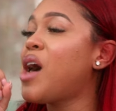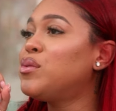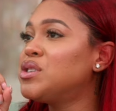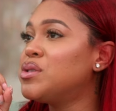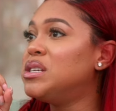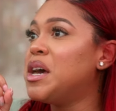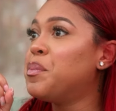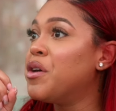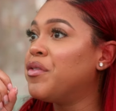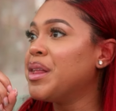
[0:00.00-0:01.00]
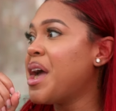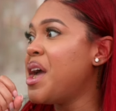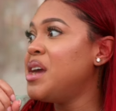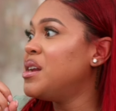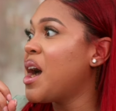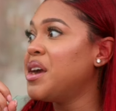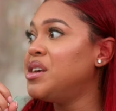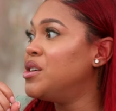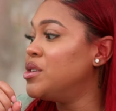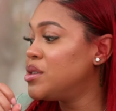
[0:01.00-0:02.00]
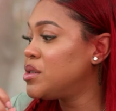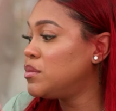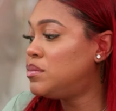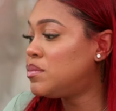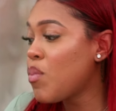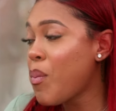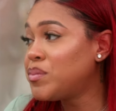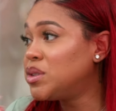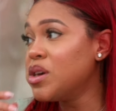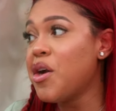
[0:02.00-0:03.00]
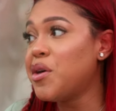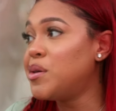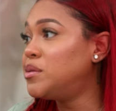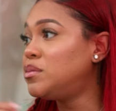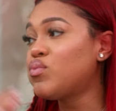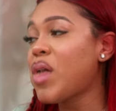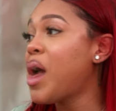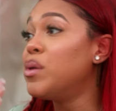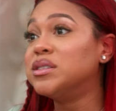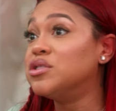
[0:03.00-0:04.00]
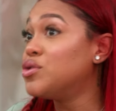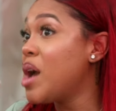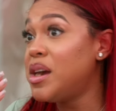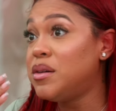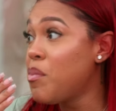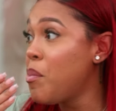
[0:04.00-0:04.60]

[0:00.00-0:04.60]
I was on Depo for like eight, nine years. So I wasn't trying.